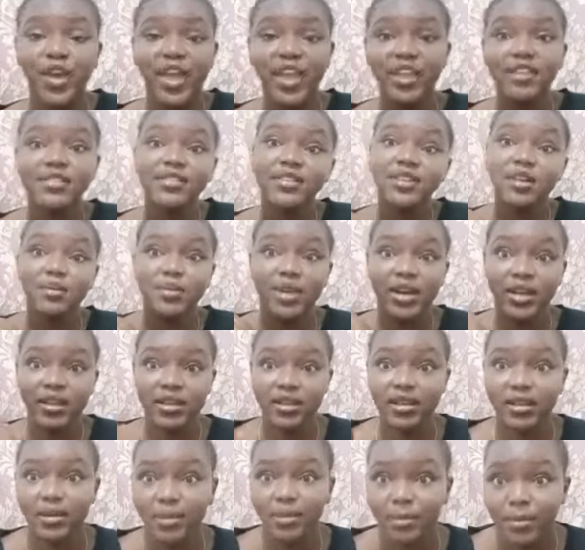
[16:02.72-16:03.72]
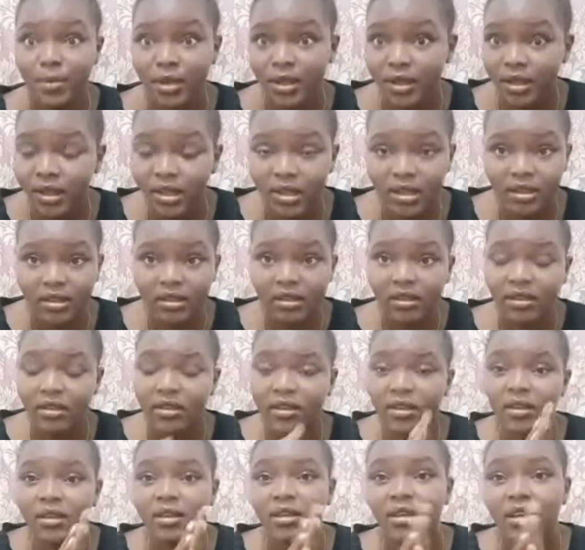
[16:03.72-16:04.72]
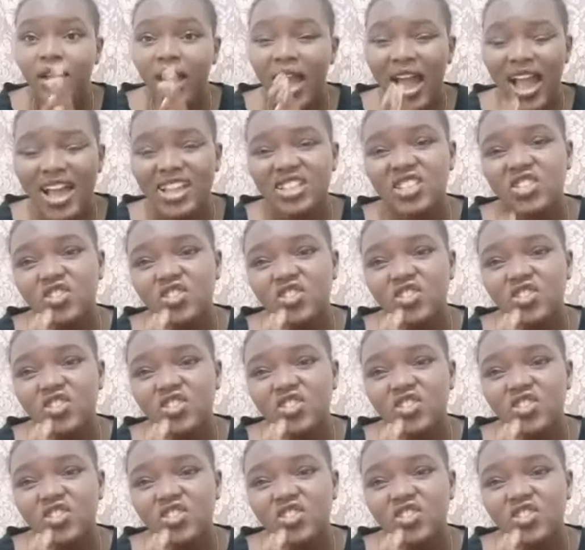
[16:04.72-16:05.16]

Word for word: anything about him, ask